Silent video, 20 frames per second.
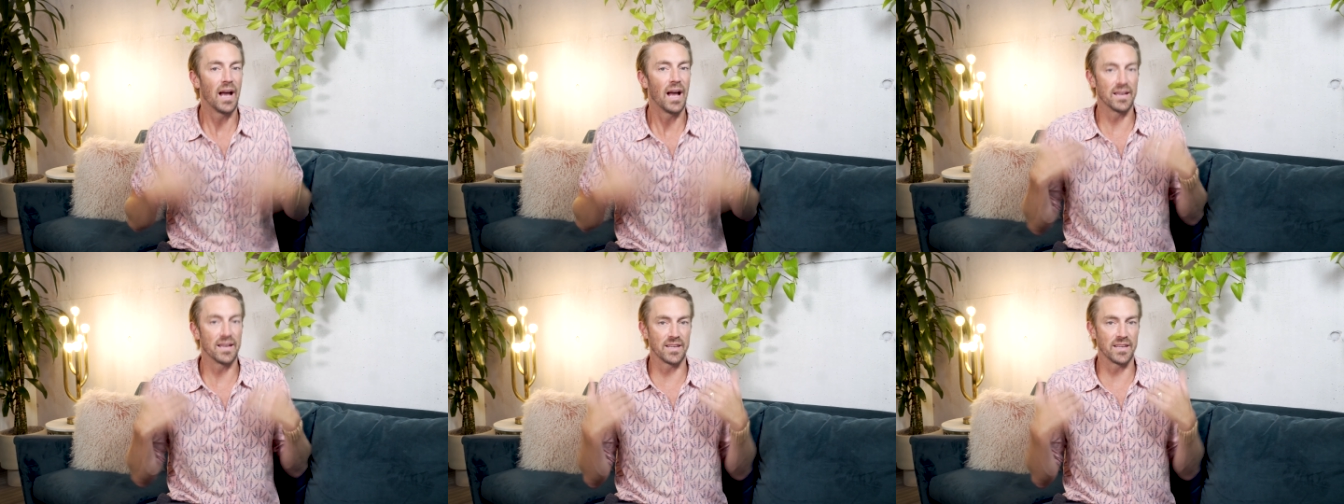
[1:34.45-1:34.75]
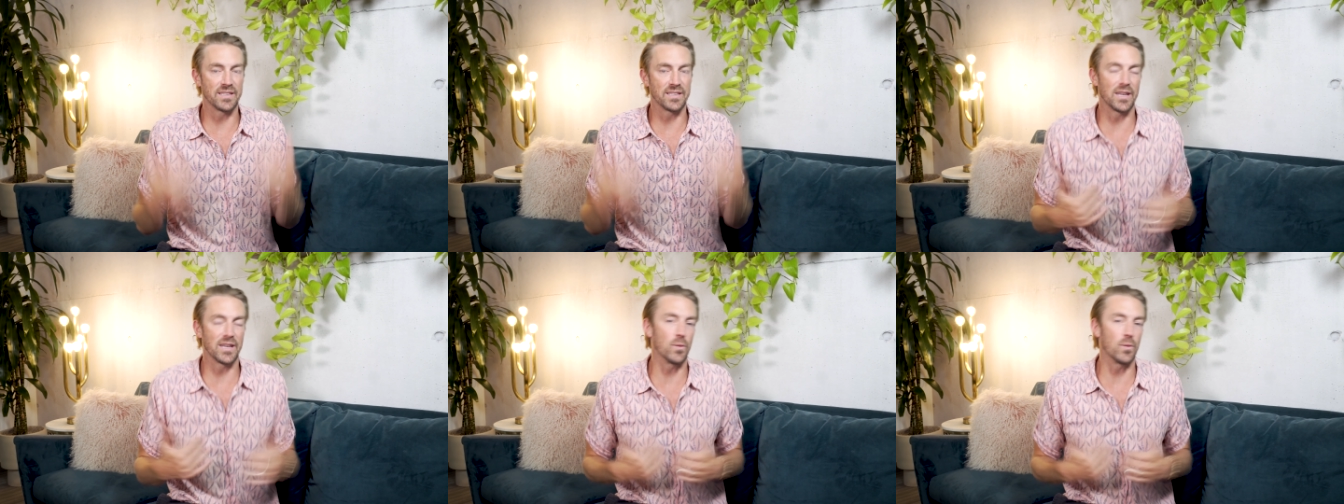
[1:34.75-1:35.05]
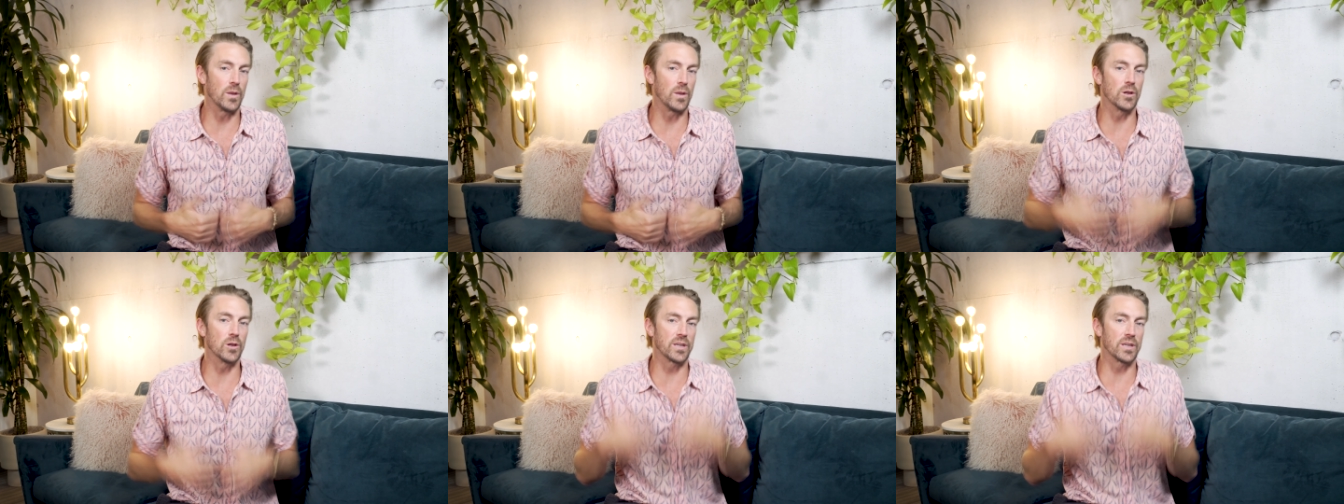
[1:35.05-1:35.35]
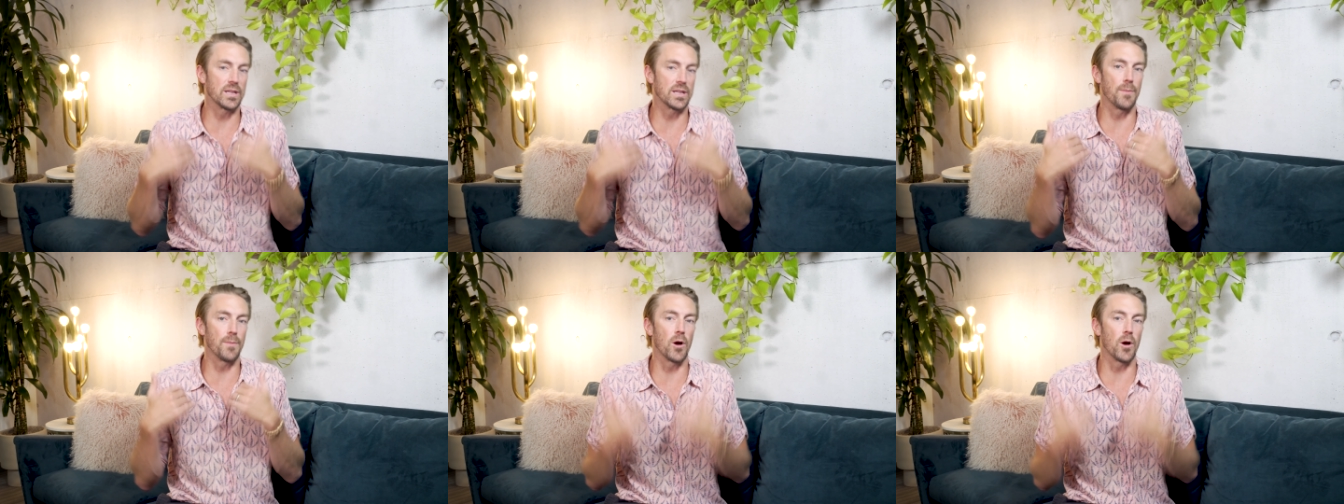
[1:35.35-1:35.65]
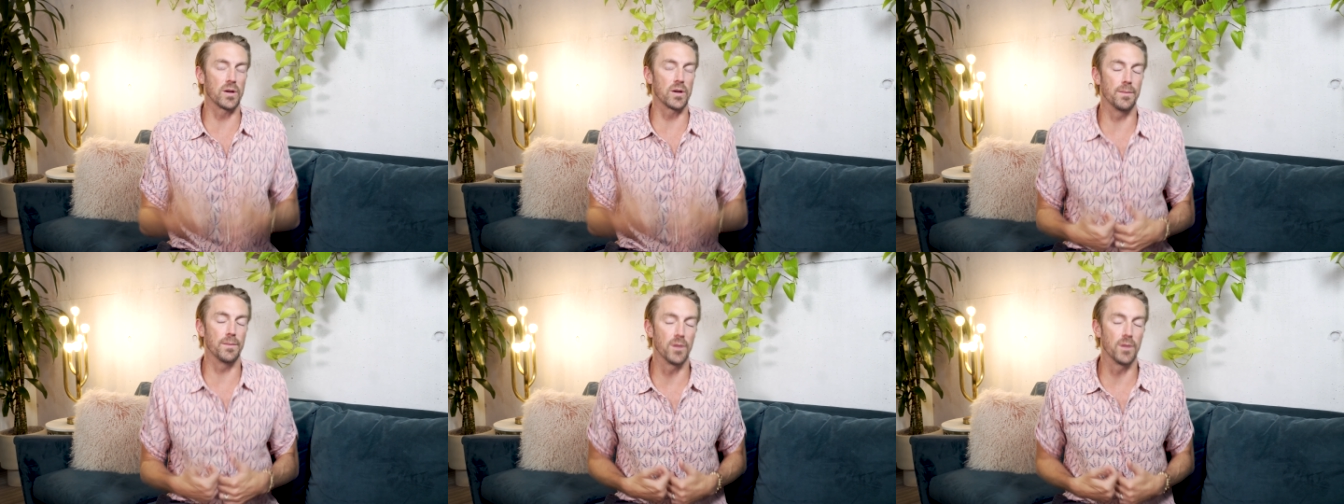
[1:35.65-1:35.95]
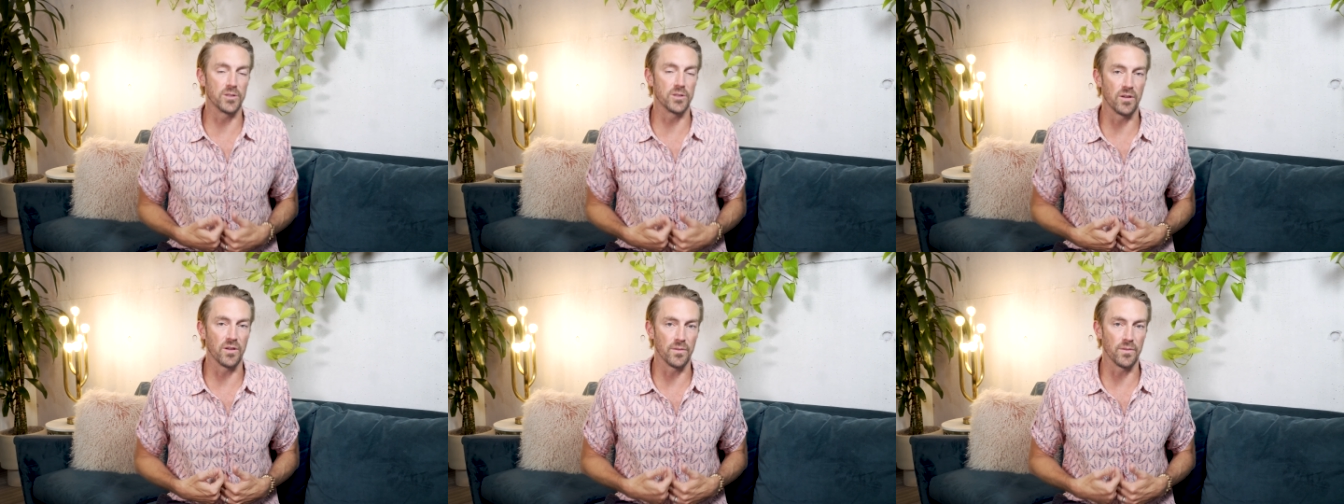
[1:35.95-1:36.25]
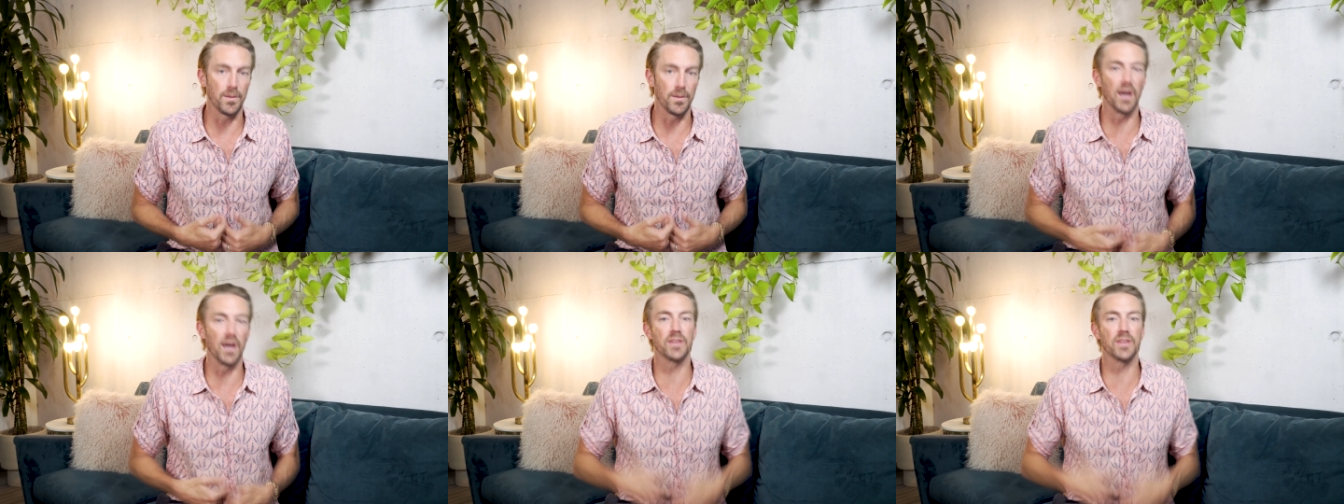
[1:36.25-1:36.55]
As I said, we look at the market month
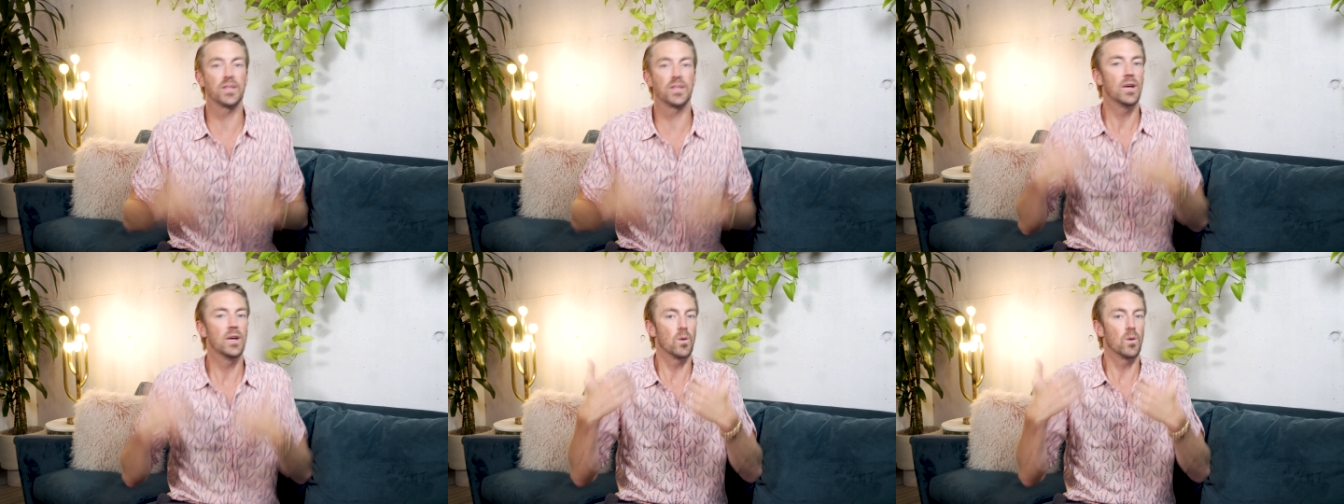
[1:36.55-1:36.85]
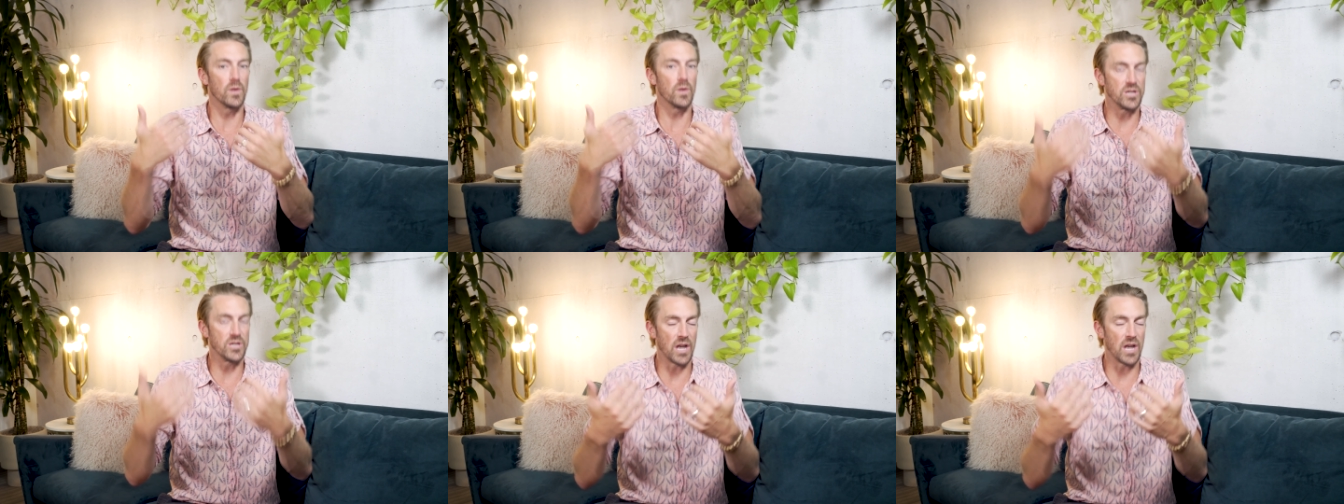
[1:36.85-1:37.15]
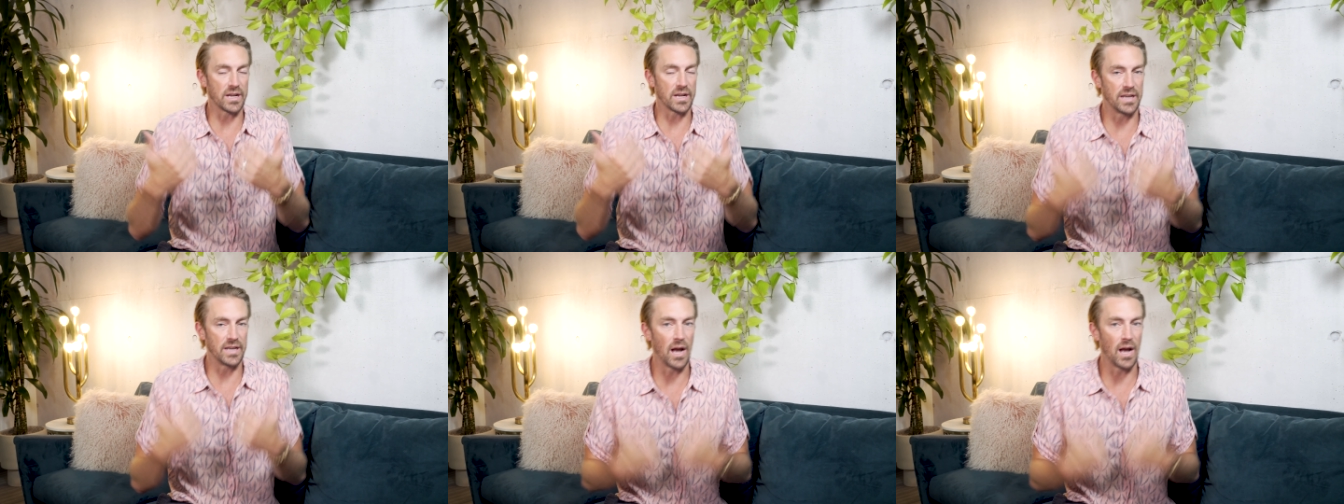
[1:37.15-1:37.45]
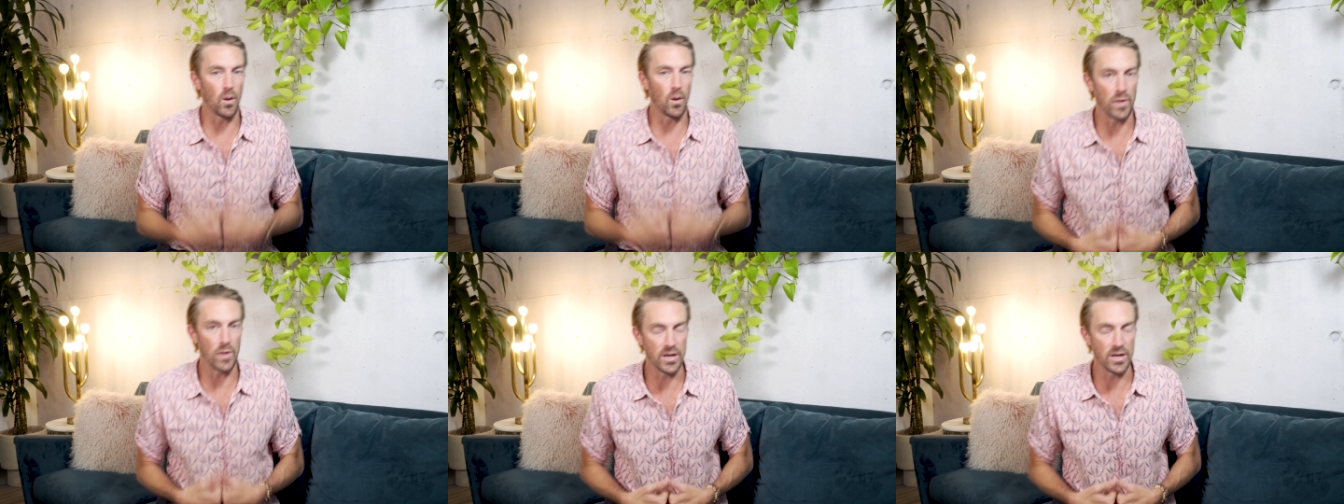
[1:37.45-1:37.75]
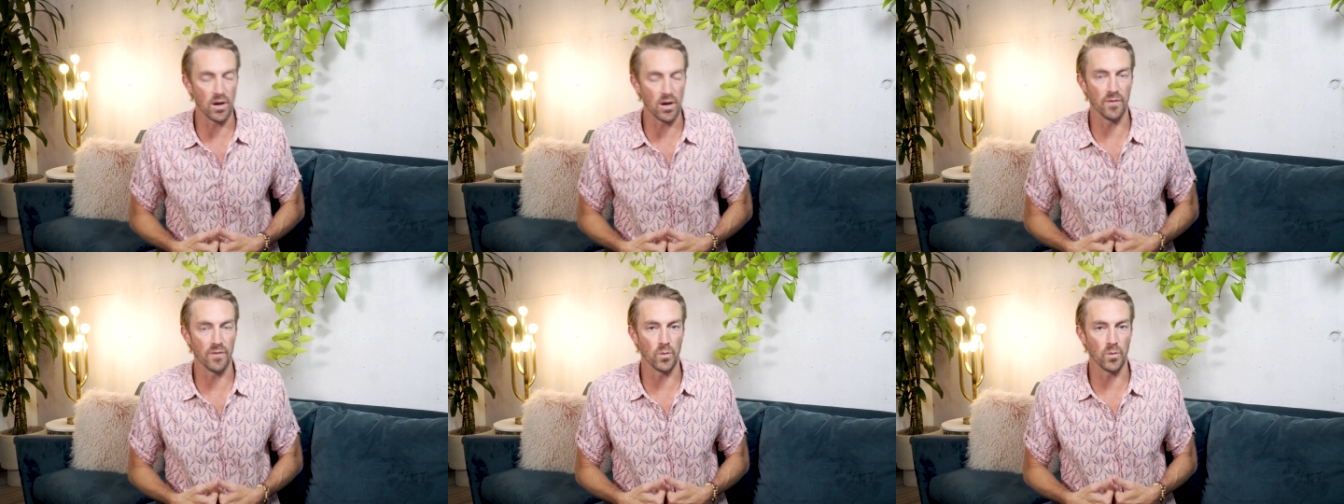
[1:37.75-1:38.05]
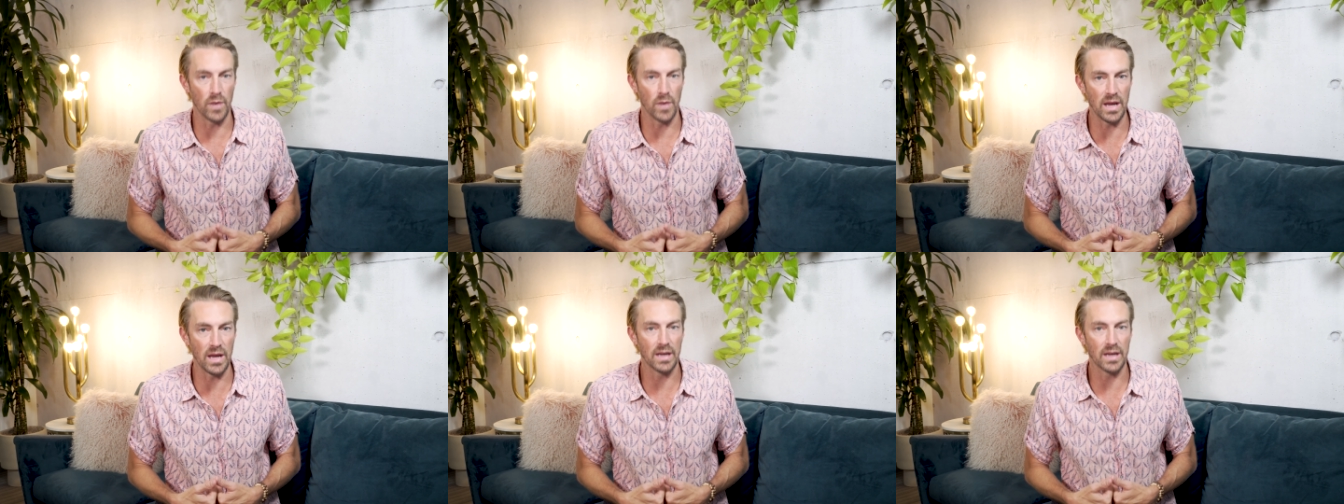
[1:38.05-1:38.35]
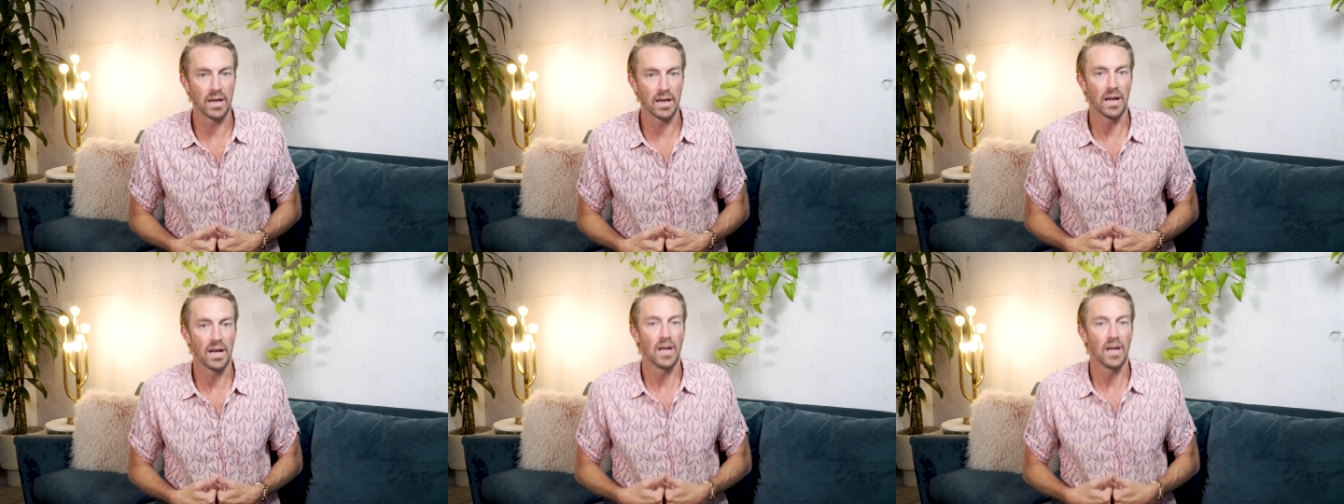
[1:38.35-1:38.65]
over month. We check it out week over week.